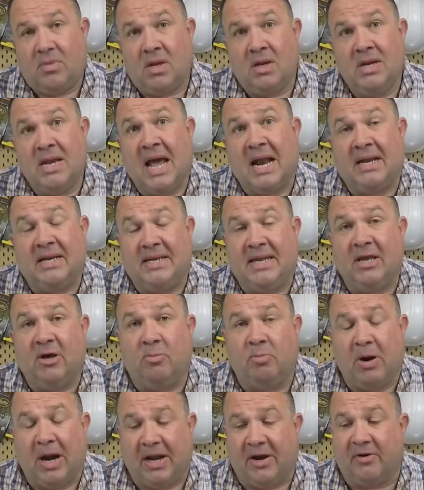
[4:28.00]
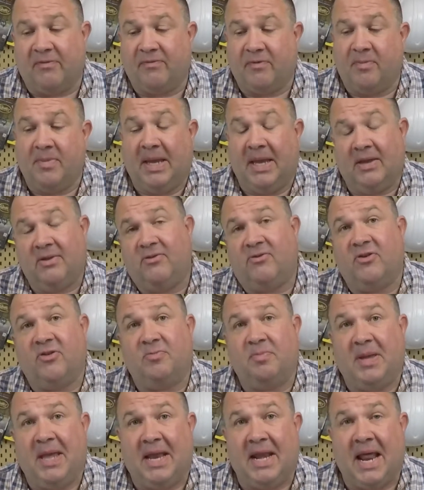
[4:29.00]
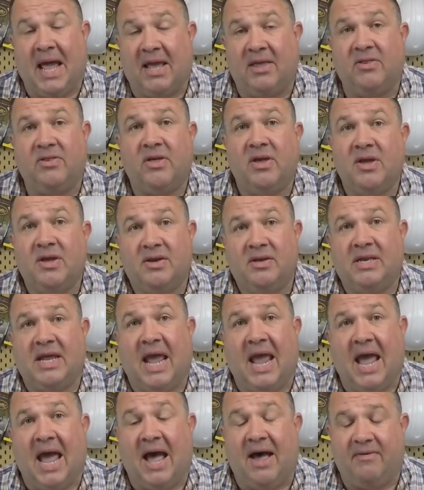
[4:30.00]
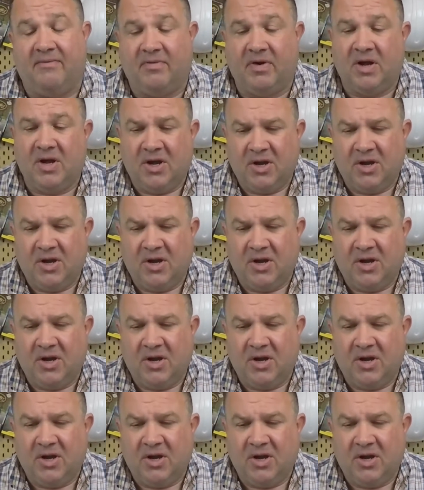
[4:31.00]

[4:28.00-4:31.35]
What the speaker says: not a deal breaker for me. It'd just be a nice to have.